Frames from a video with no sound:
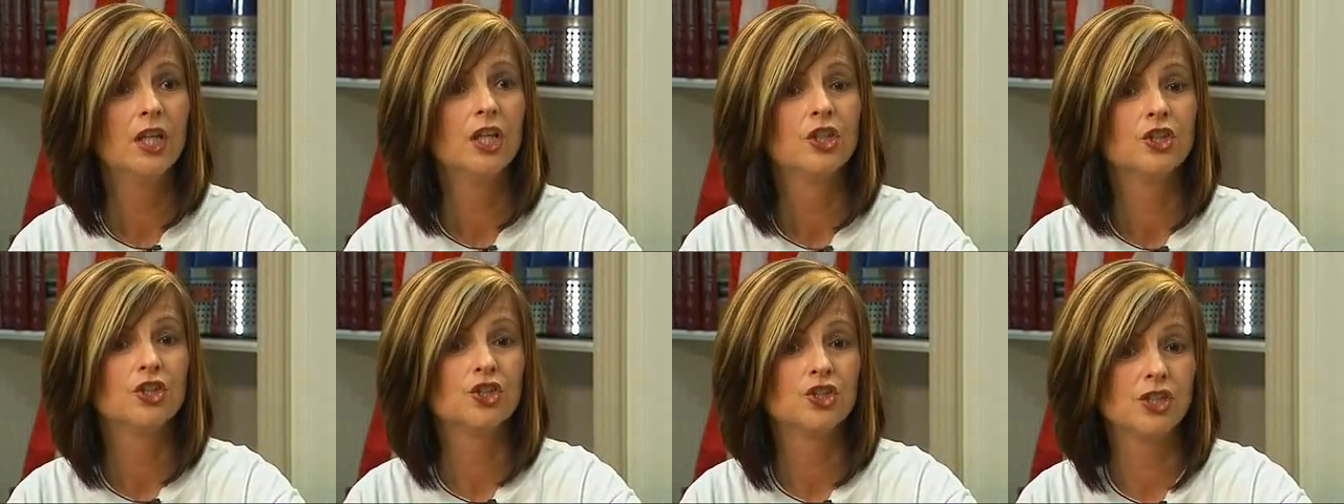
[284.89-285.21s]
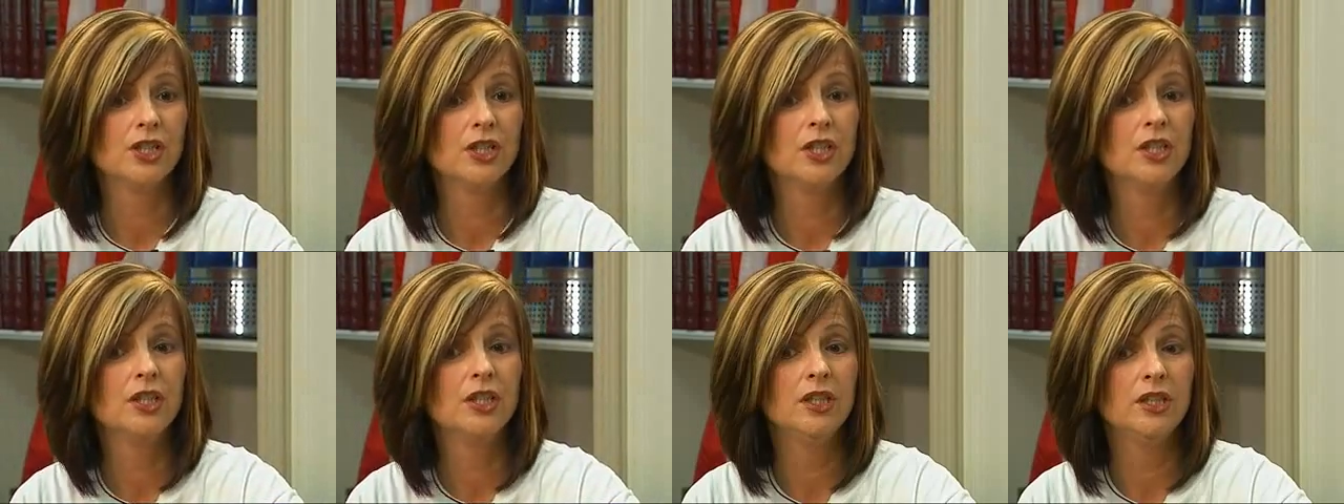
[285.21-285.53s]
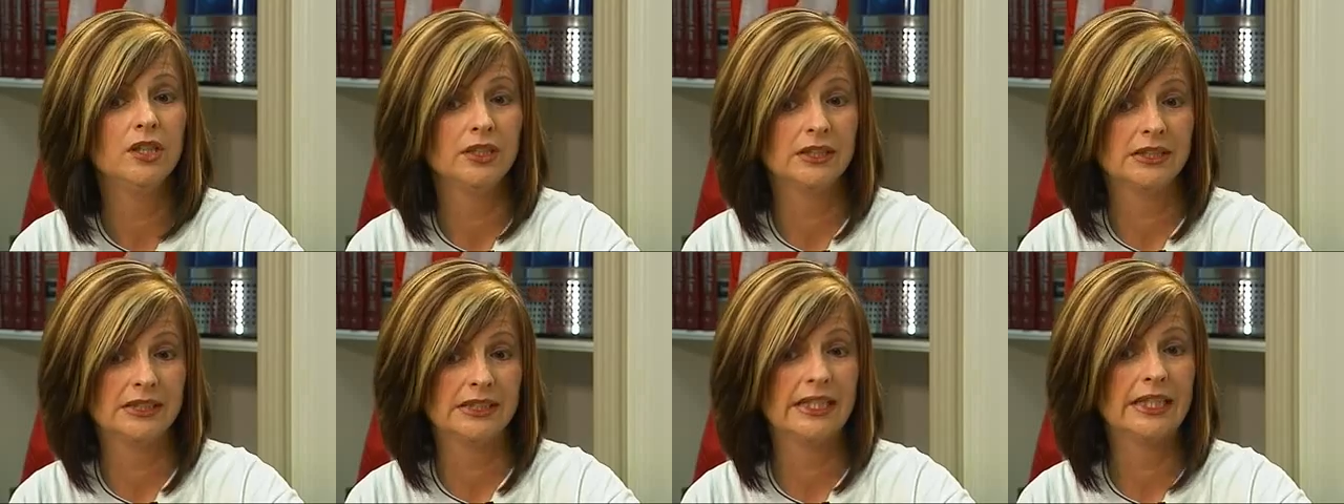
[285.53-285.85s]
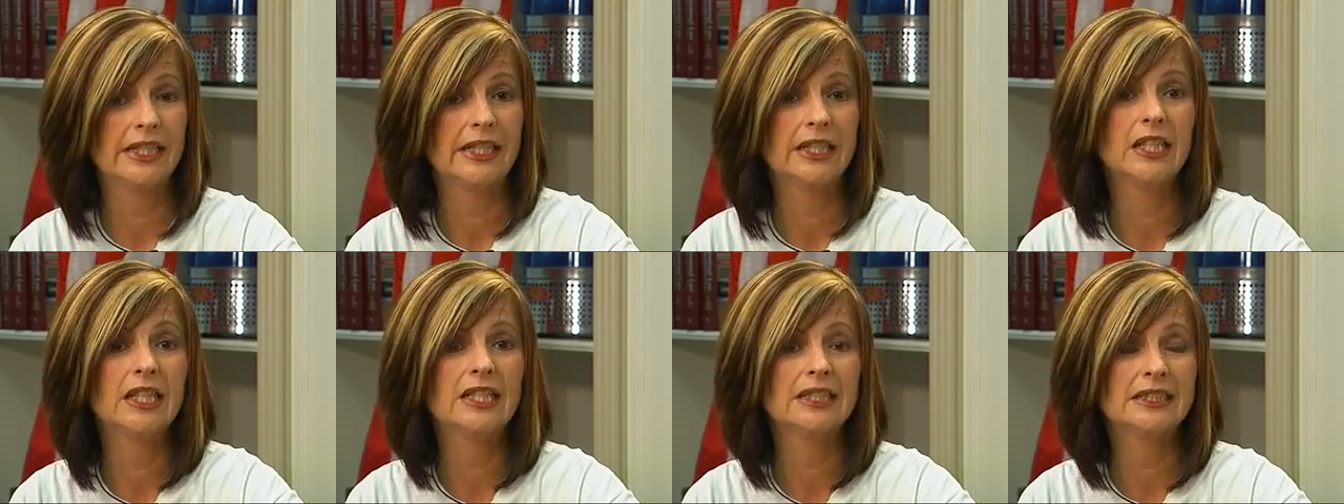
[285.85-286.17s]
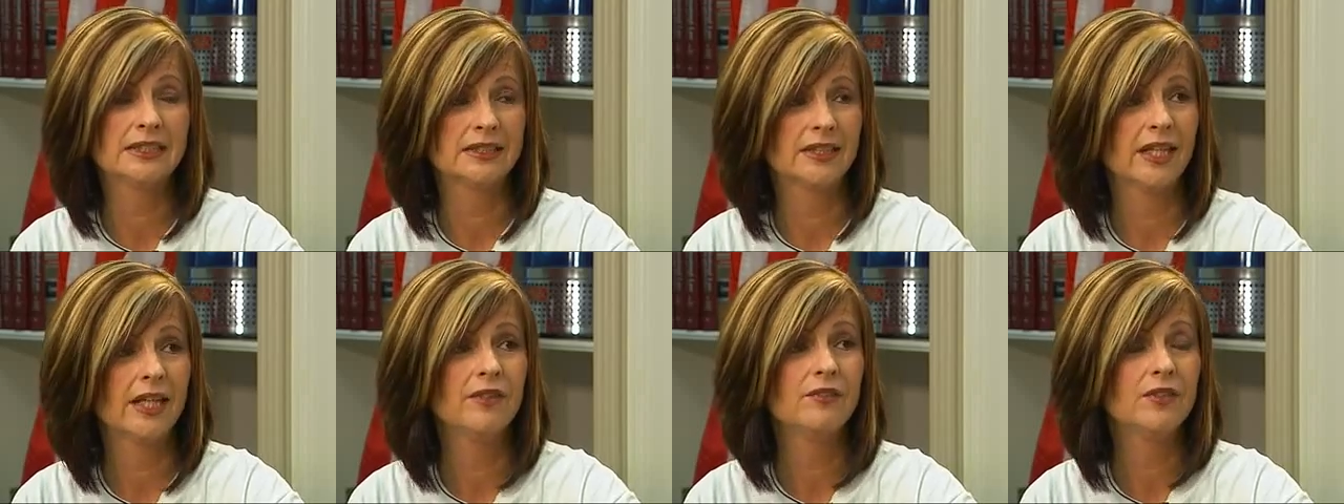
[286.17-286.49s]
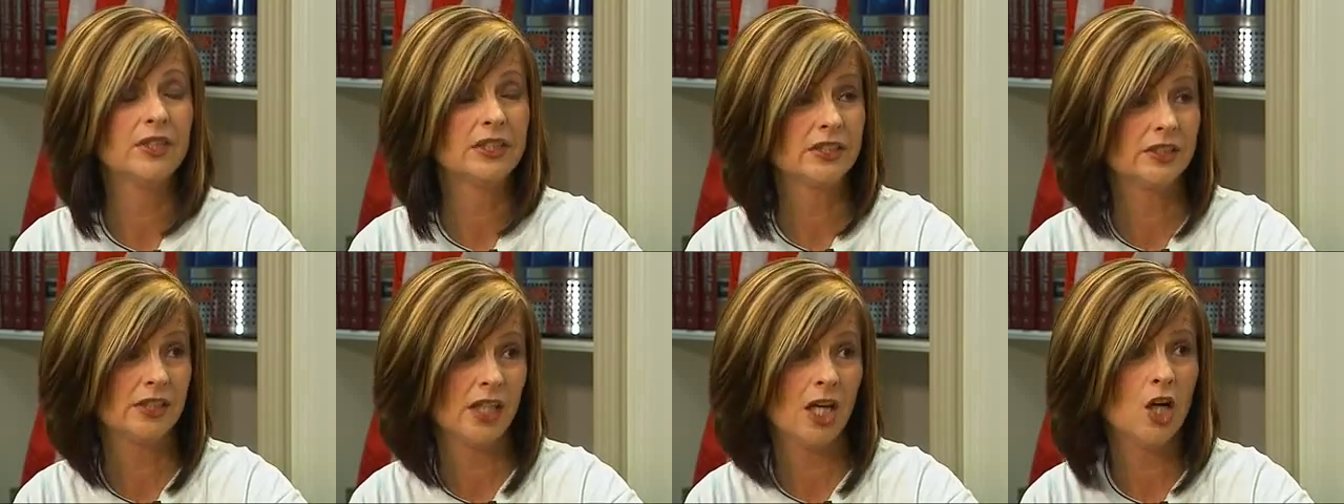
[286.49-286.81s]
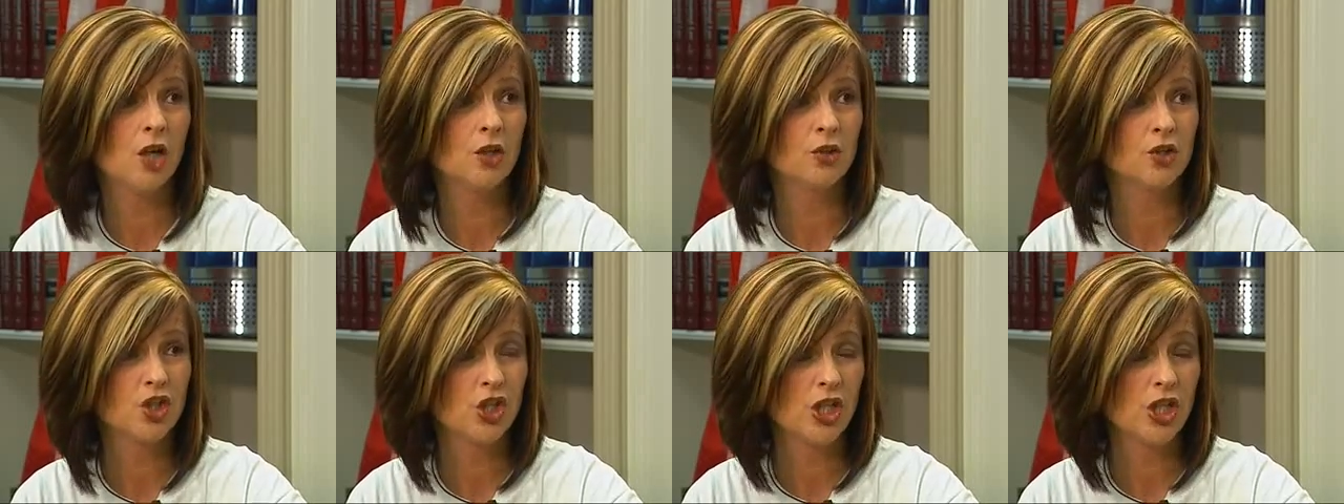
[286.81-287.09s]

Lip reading: she said, let's save this dog.